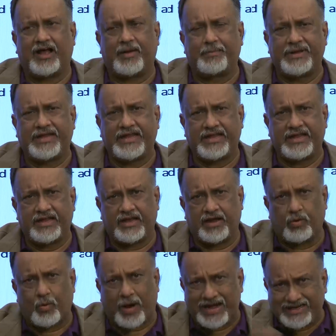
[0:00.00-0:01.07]
be
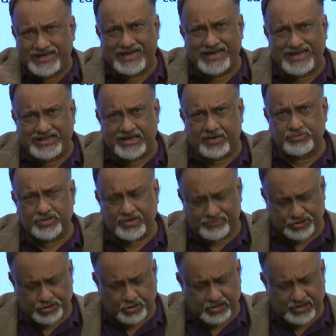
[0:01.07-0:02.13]
wider in terms of
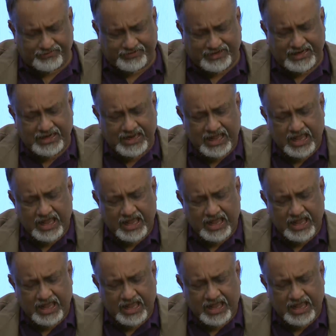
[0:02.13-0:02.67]
geography,